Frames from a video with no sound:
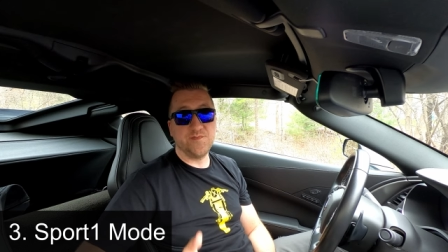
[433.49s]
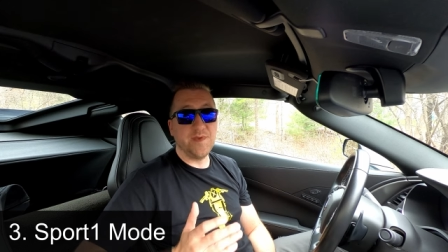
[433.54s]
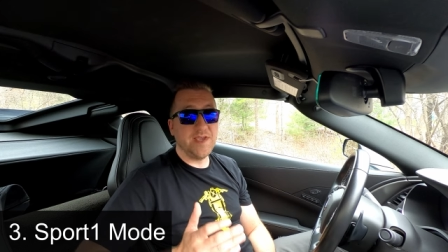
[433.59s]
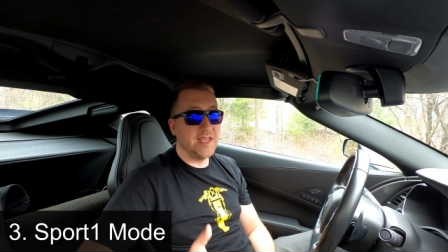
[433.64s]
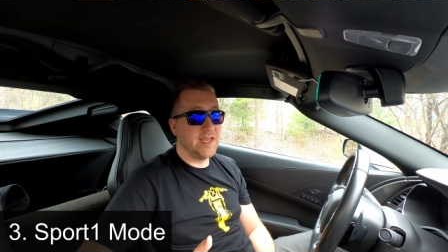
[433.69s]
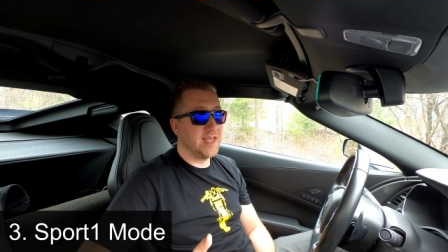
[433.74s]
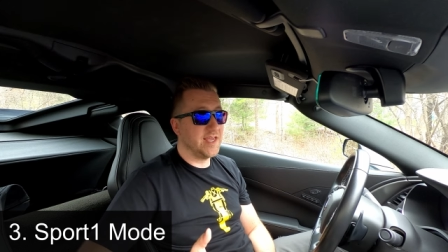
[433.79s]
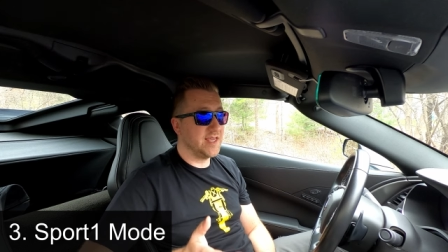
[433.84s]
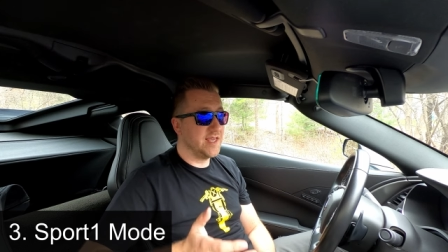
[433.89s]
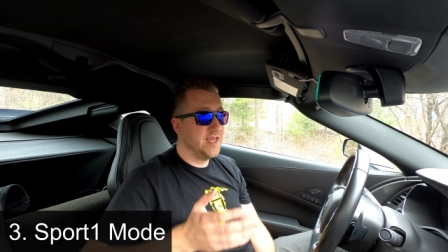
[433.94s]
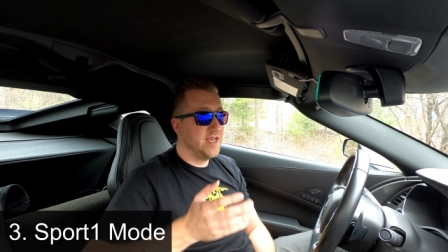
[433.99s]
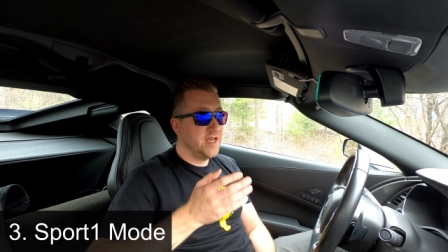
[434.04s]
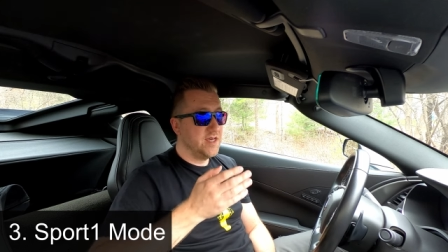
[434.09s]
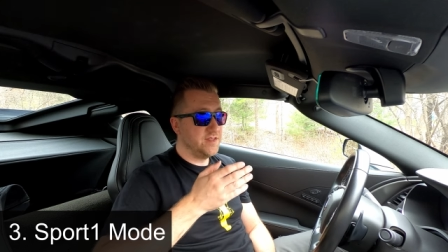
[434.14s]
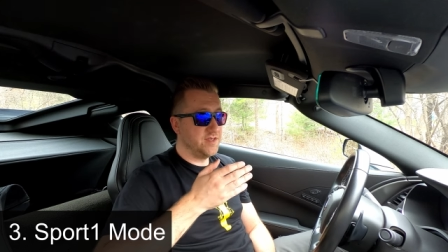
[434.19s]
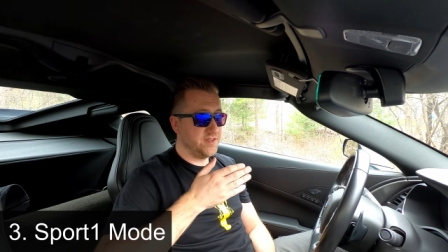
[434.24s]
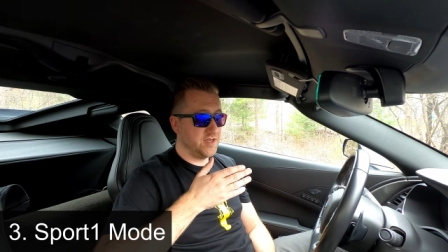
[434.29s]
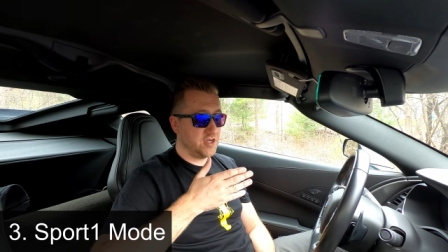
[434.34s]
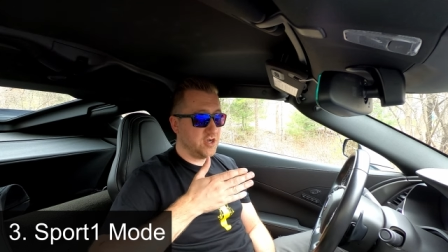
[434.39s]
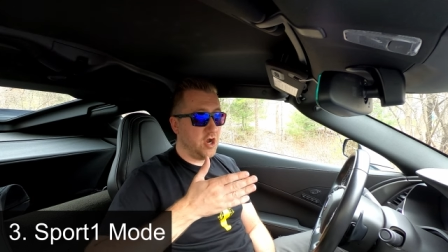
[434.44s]
meaning
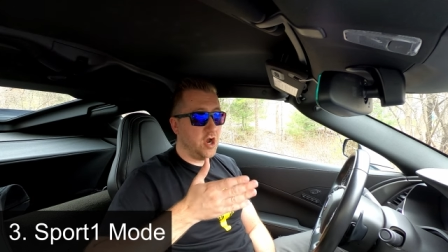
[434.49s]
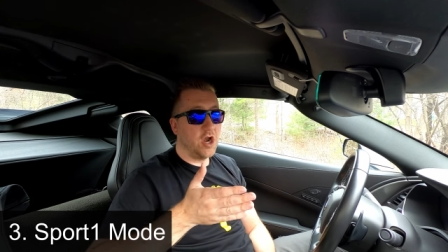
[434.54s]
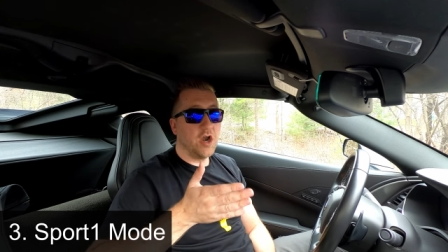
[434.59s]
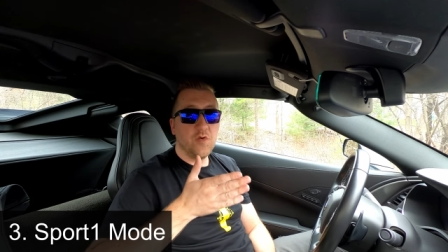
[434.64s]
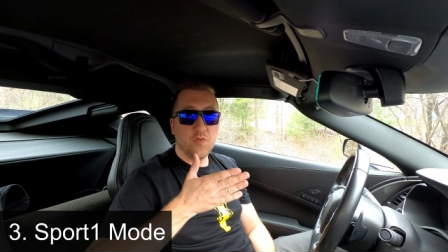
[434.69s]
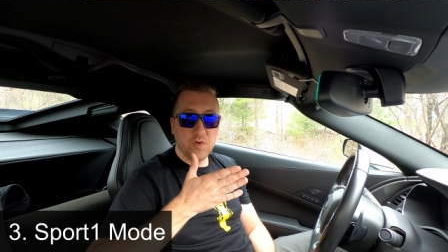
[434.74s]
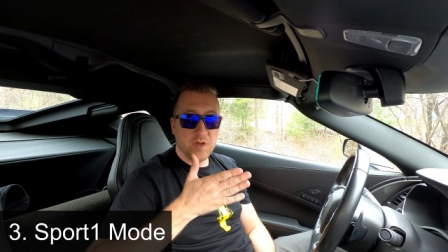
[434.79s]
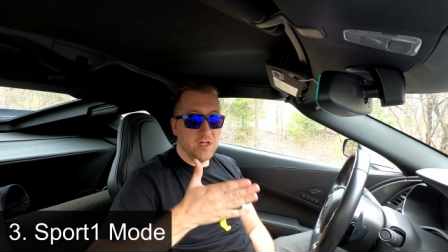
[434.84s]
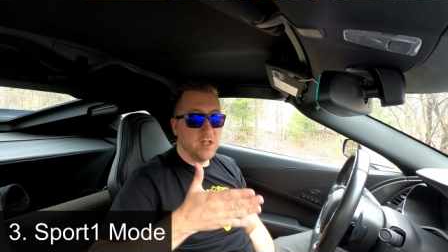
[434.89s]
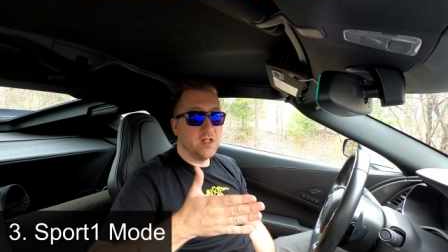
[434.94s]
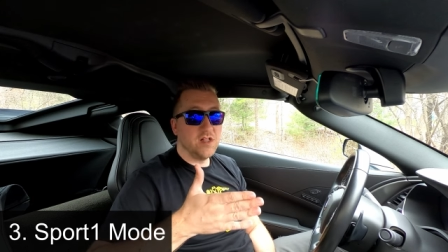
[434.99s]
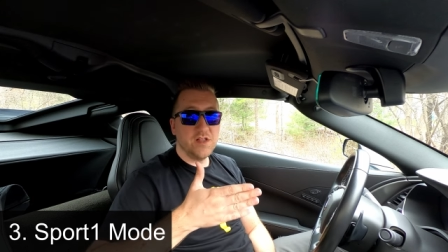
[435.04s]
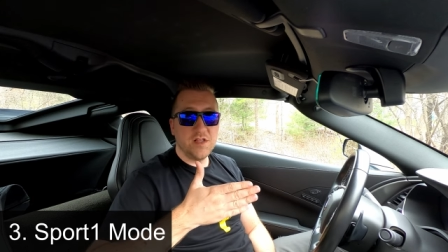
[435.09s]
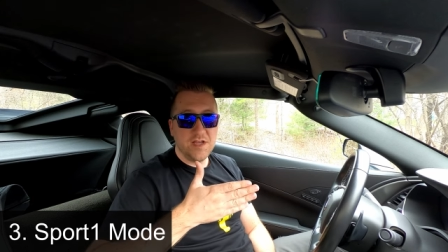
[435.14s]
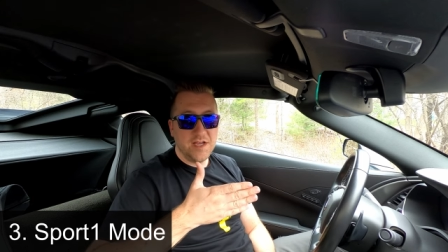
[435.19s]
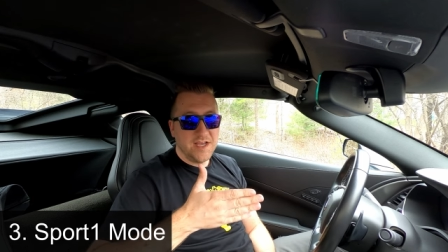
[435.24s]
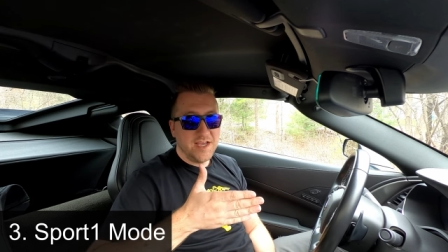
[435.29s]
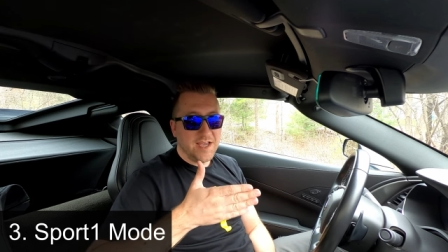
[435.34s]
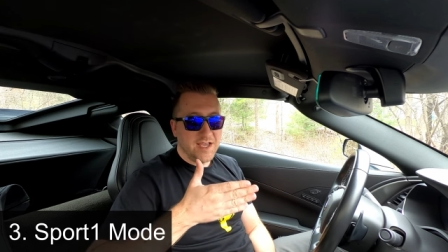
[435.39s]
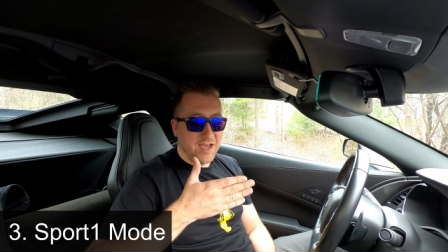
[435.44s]
that the car
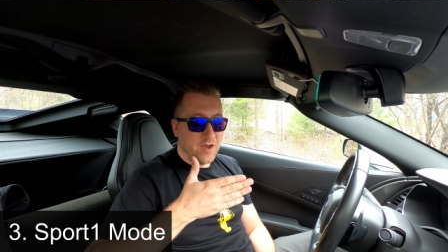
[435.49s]
will